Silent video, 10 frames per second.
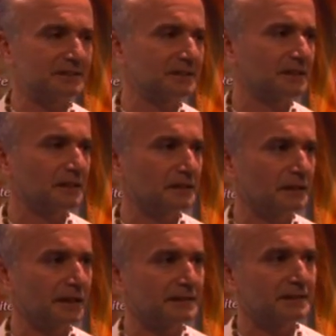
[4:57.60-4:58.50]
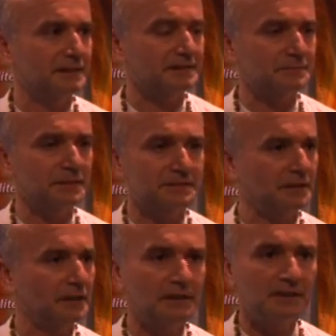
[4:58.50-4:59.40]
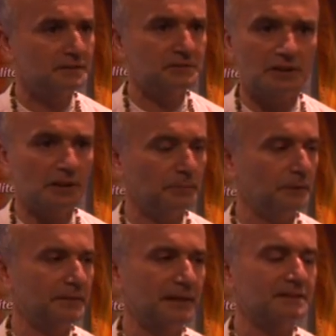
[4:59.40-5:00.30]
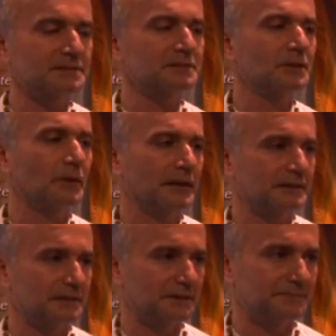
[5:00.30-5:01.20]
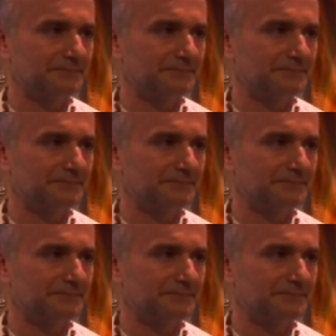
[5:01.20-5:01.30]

conventions like these, but the general public has no idea.